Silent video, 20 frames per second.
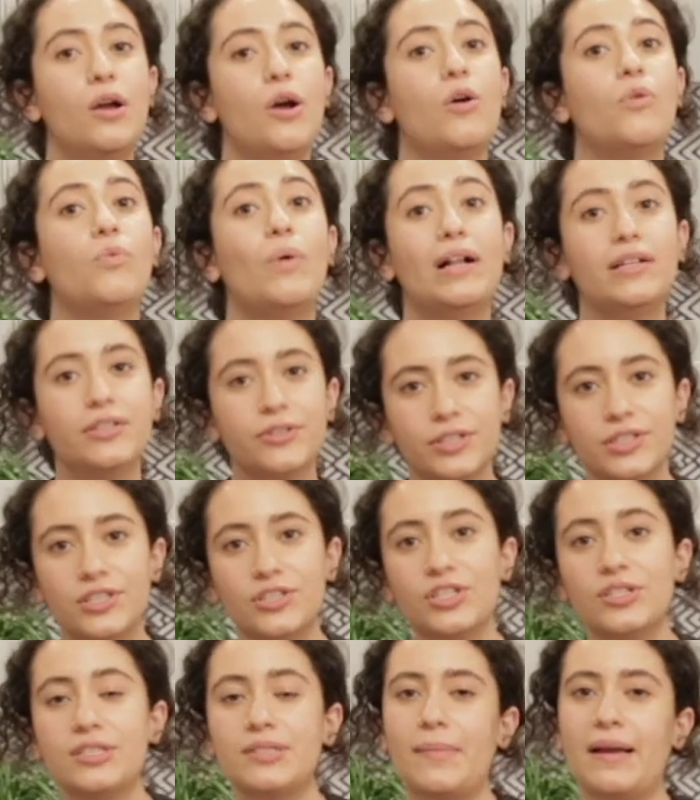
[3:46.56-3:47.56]
While
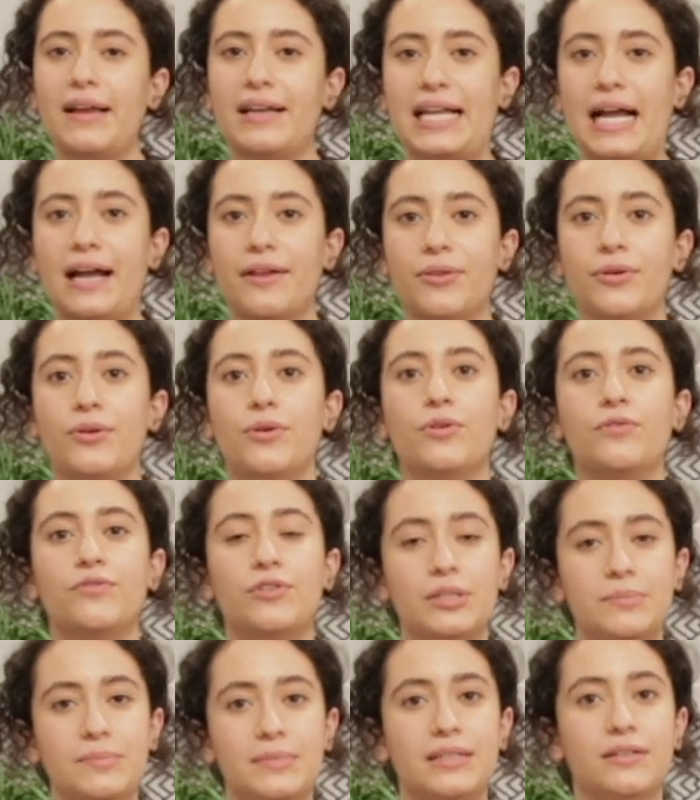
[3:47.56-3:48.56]
Christians might gather over a
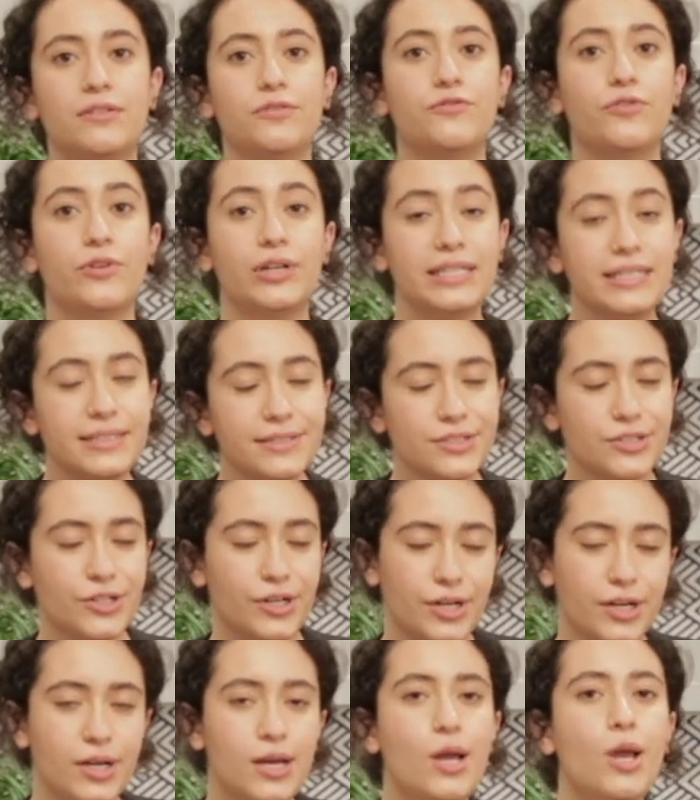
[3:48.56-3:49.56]
meal for
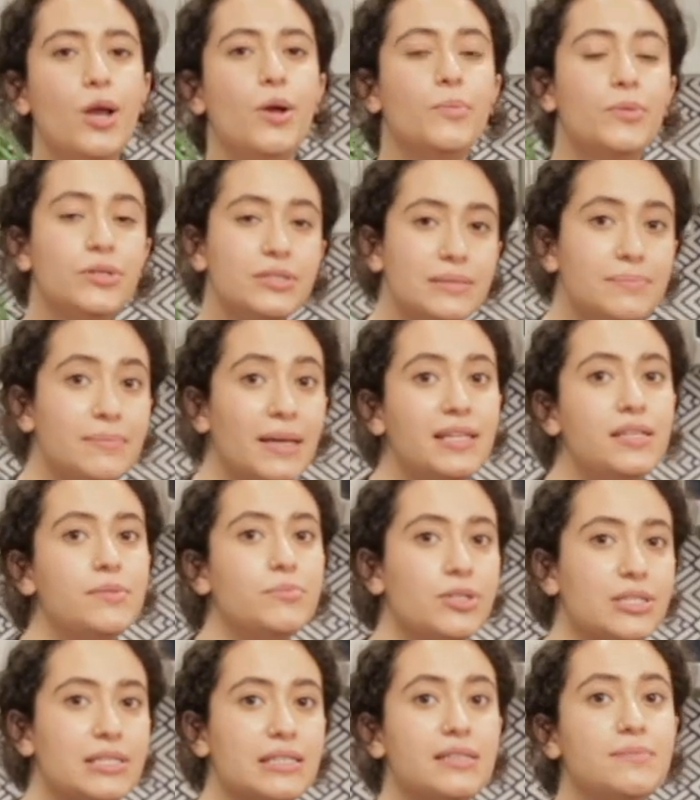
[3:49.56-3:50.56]
Easter, many
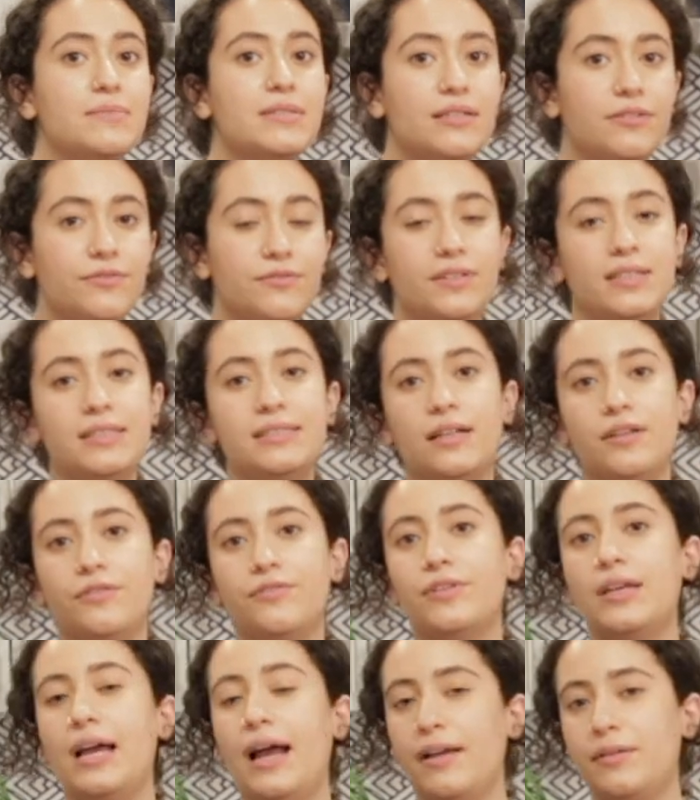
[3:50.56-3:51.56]
Muslims in
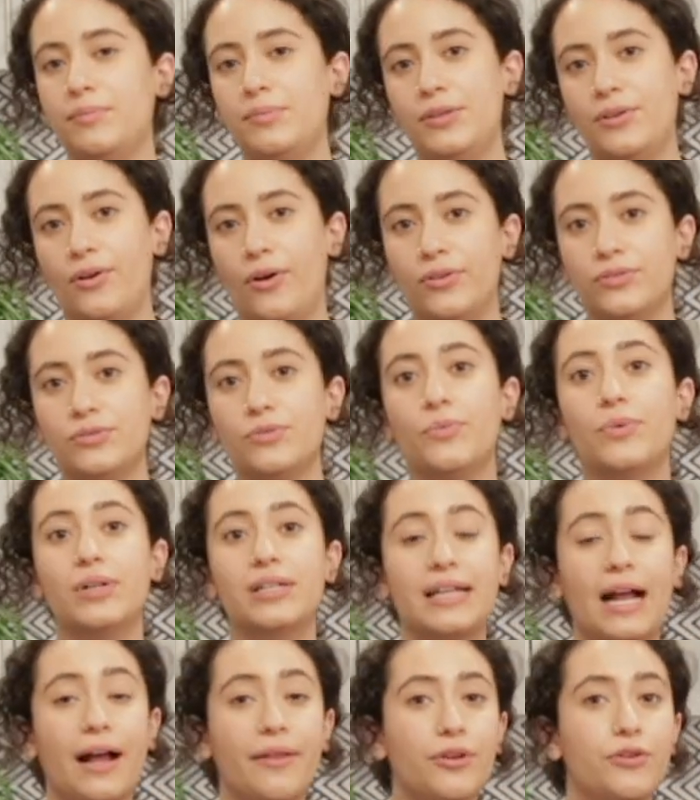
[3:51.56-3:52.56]
Philadelphia and beyond will
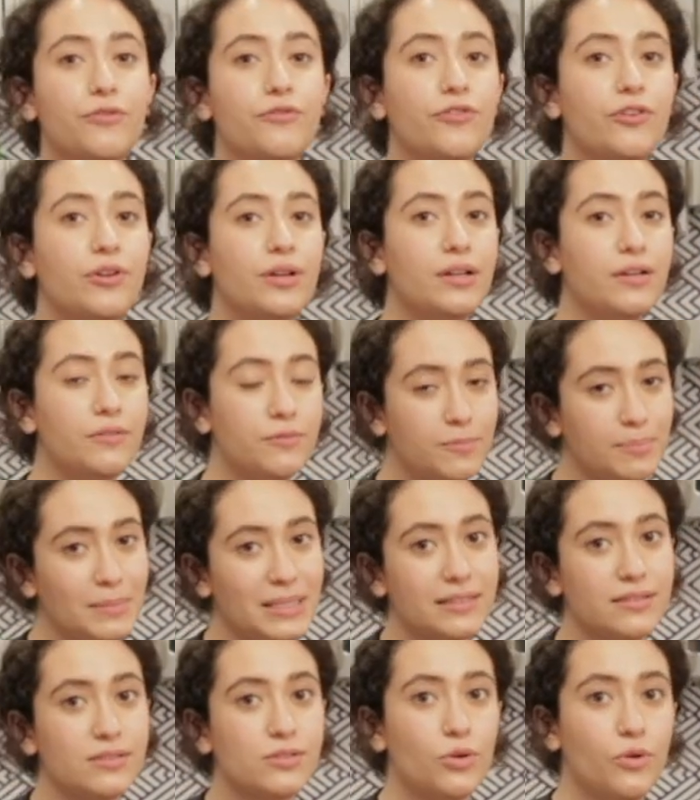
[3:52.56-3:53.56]
gather for
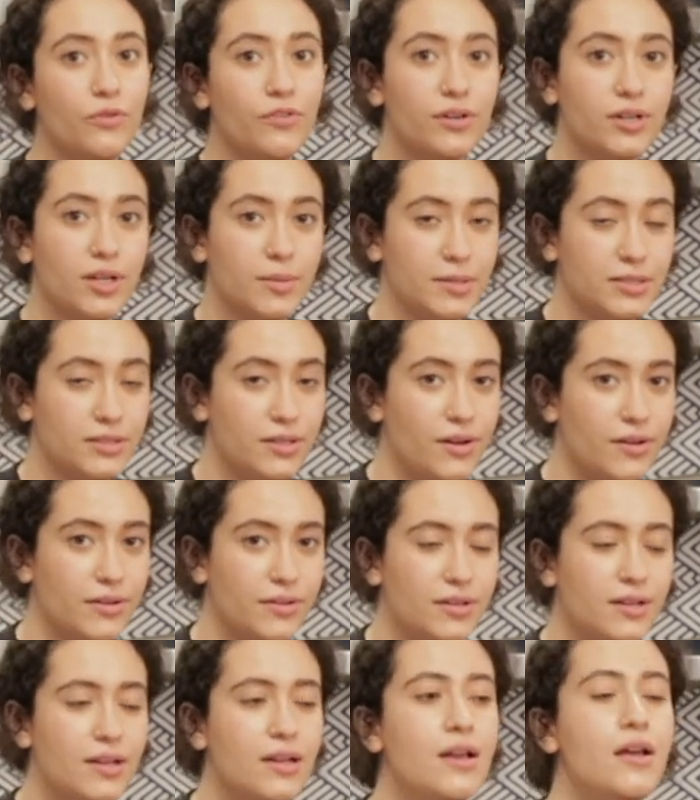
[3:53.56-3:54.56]
meals over Ramadan.
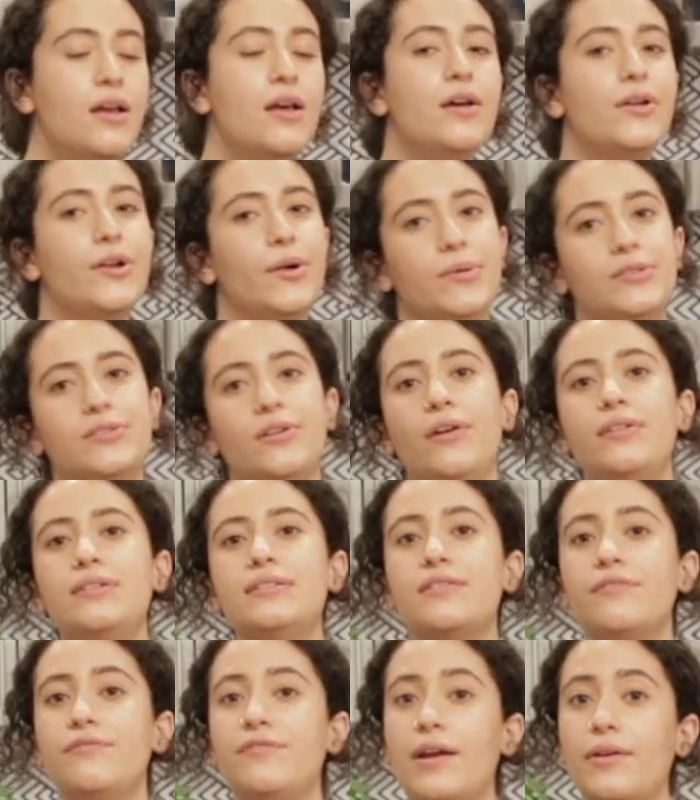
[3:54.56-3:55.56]
Ramadan is
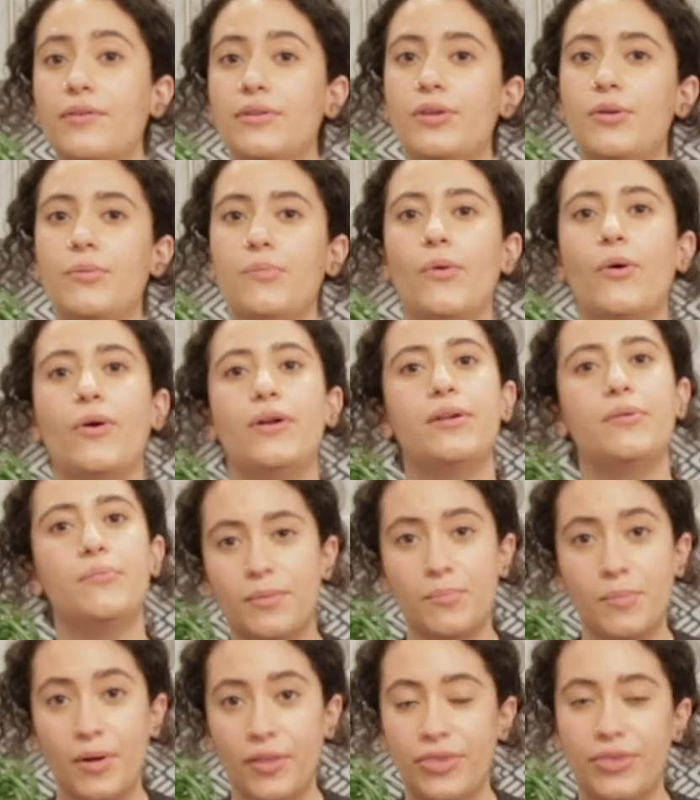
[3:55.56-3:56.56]
a very important
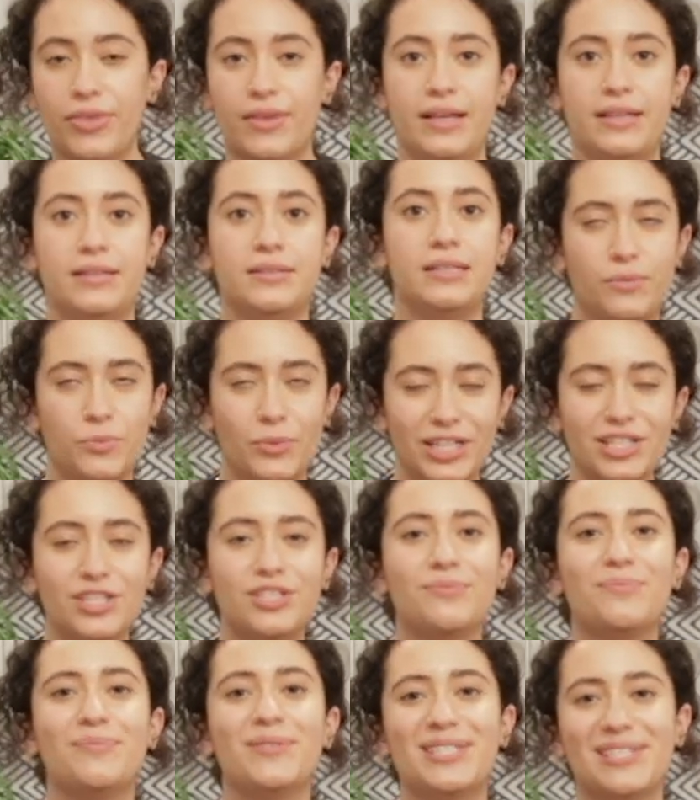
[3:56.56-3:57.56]
month in
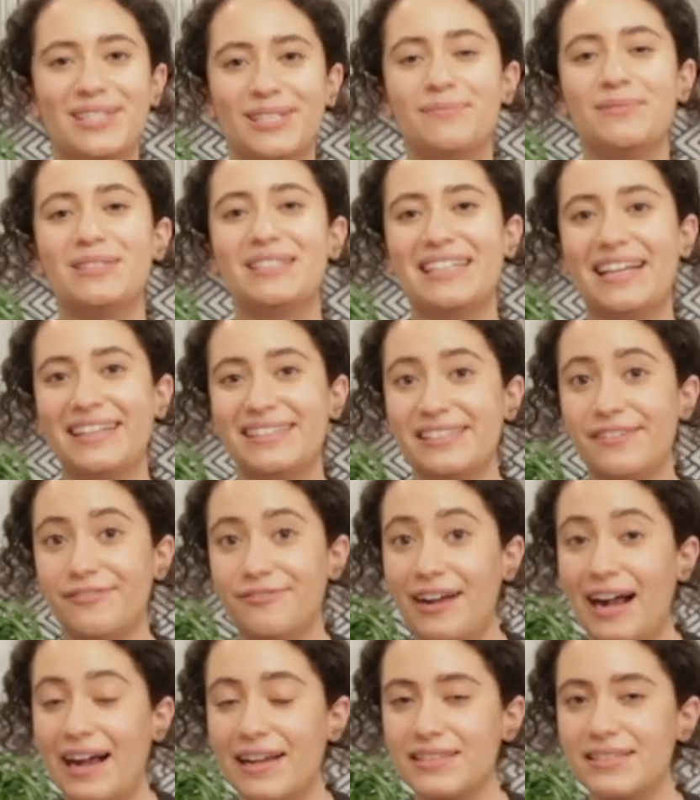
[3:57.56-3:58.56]
which Muslims tend to
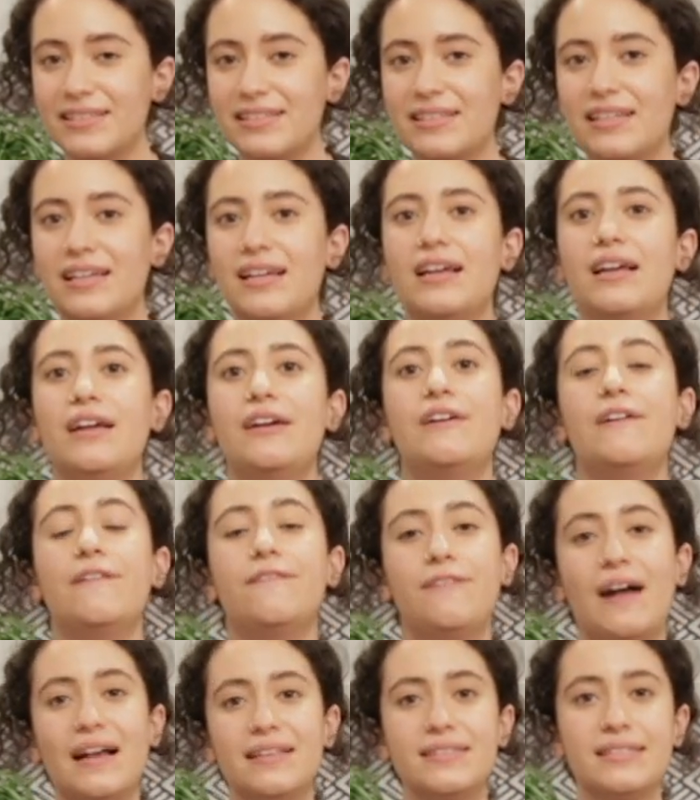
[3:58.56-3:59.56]
fast.
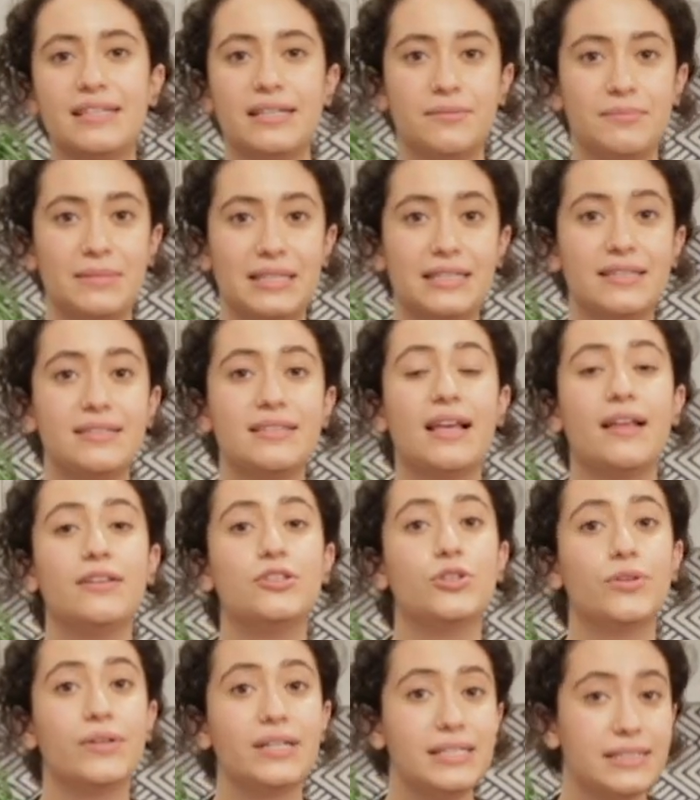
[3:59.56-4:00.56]
Fasting means that during